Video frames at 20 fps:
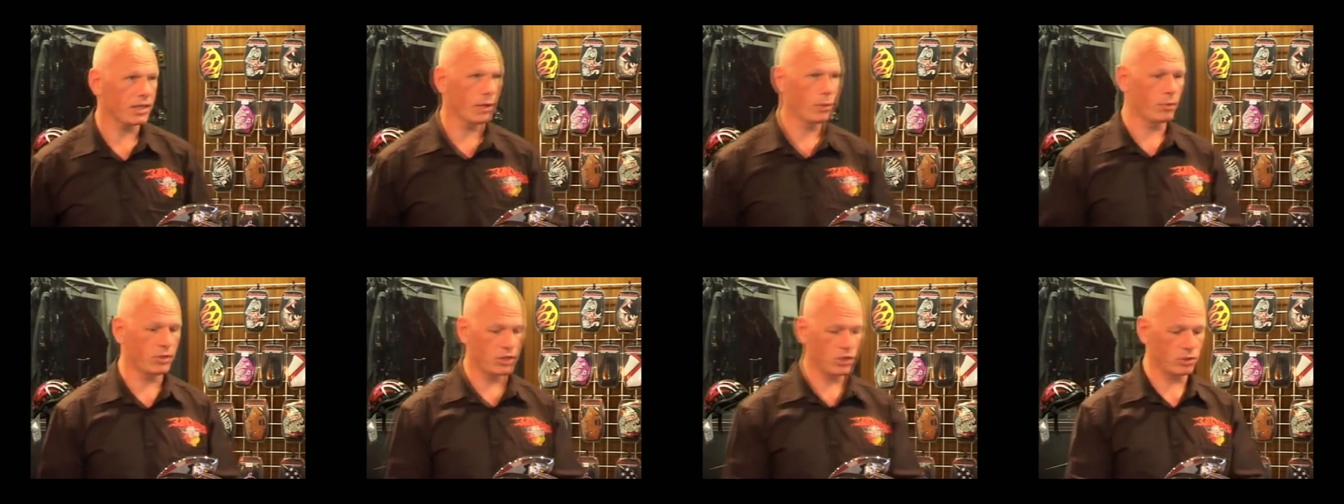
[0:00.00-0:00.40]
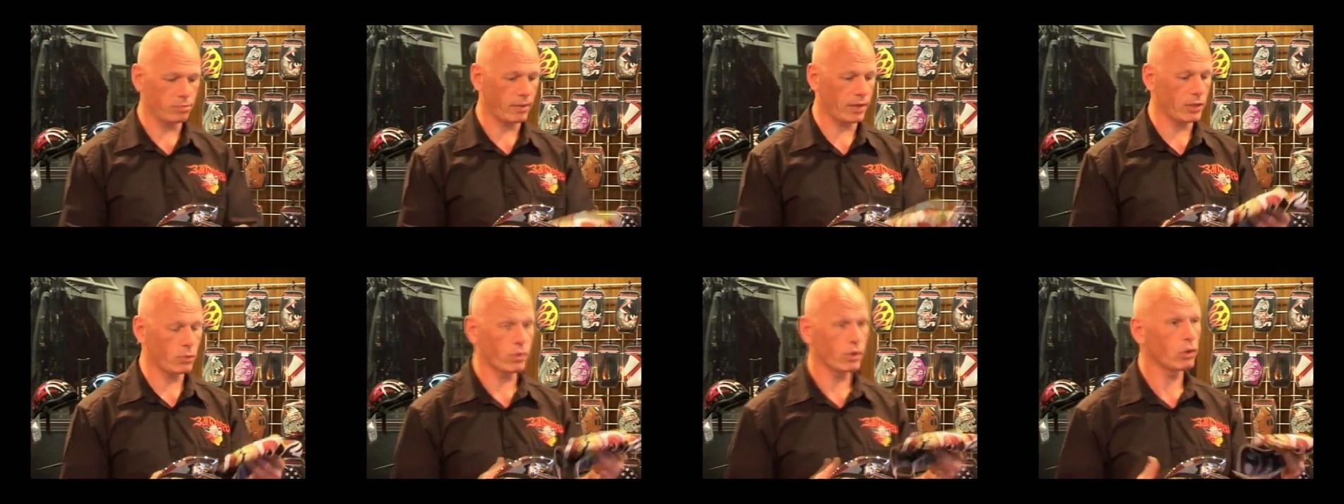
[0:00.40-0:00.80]
here which is
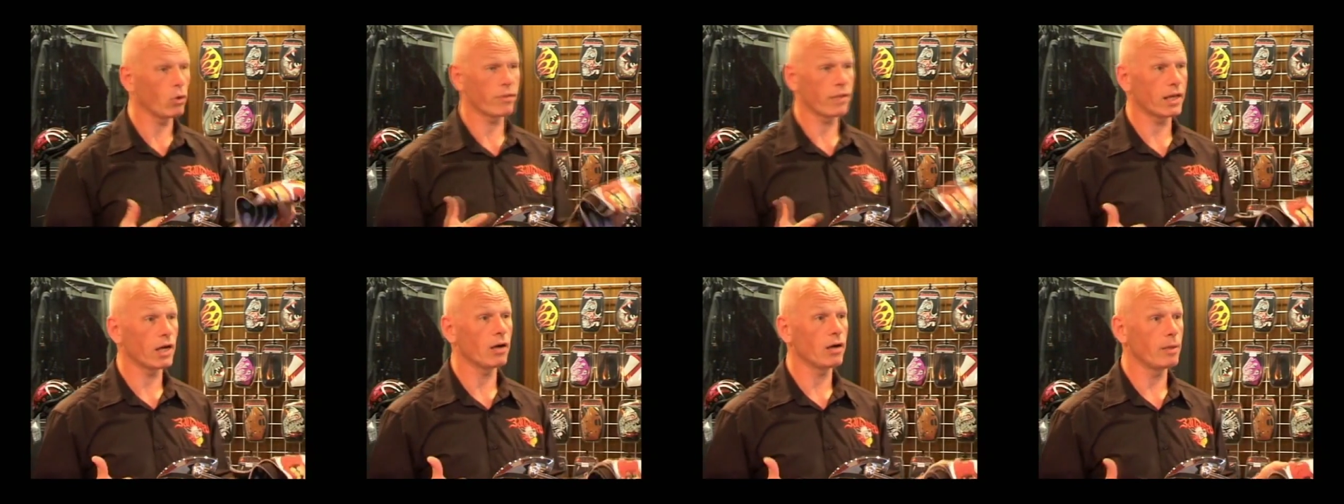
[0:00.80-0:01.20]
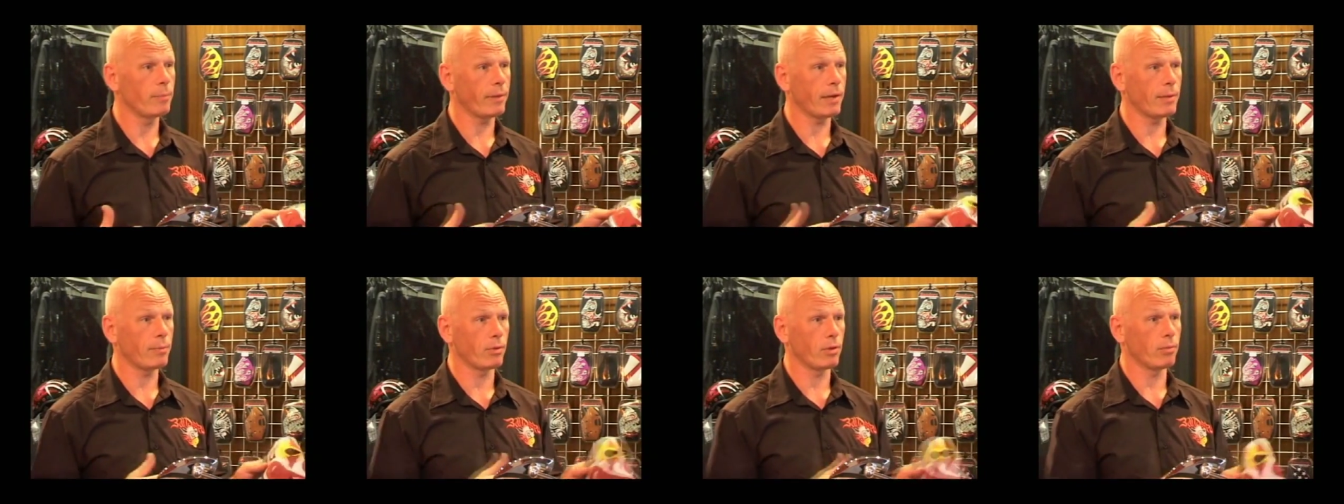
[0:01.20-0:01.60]
made. We're not the only
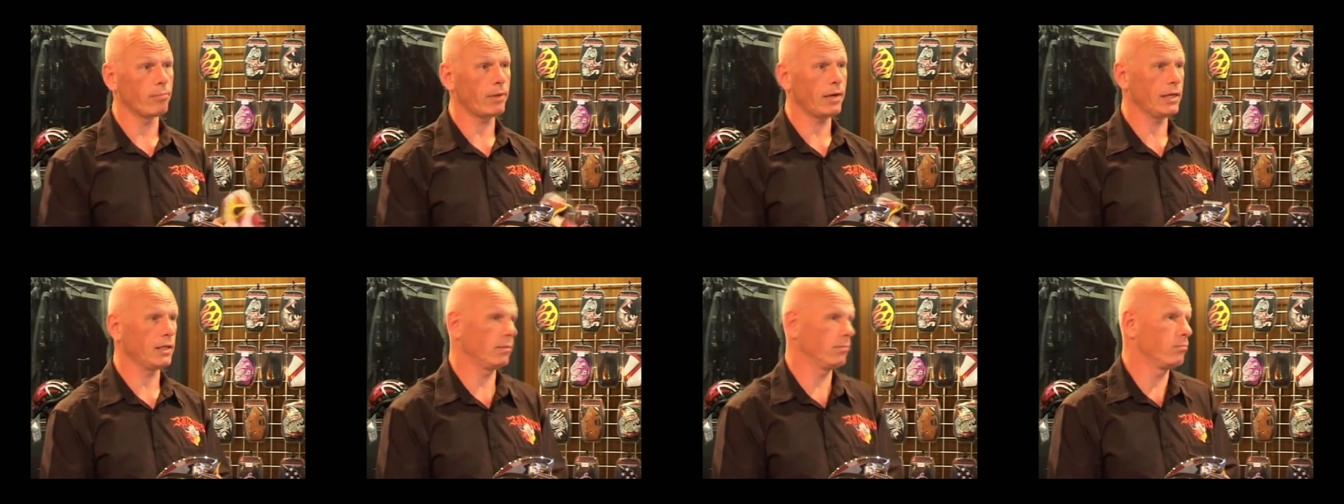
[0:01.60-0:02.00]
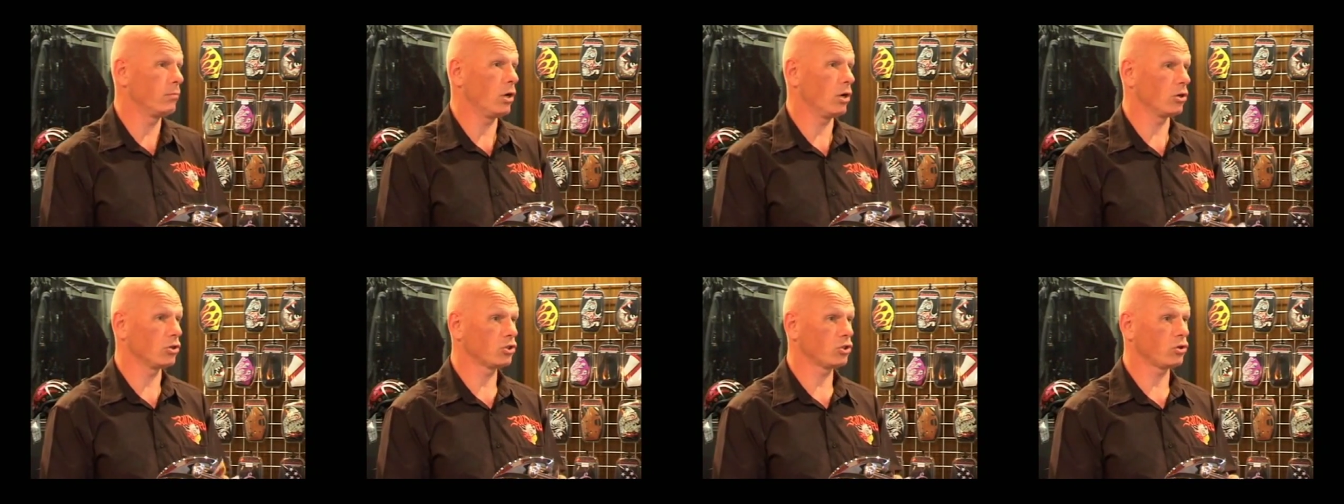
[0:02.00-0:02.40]
people that make
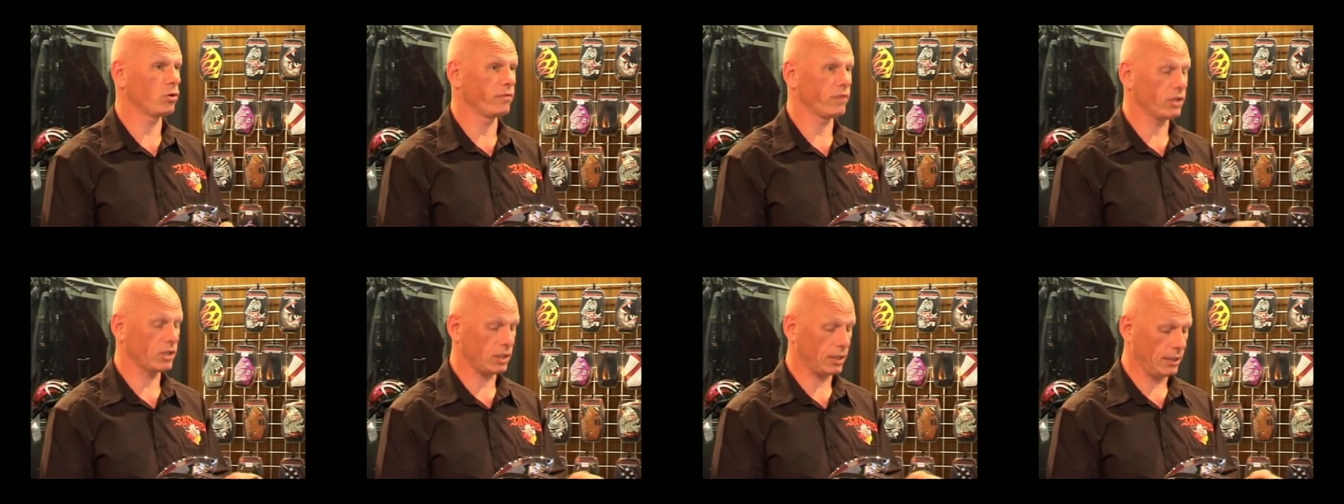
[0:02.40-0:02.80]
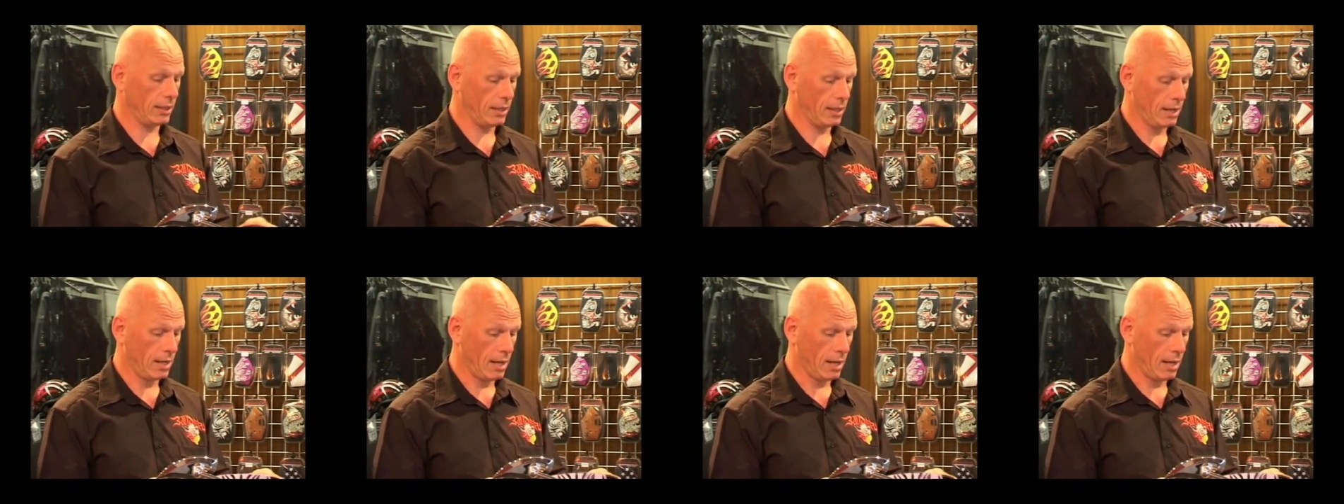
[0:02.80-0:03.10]
masks, obviously,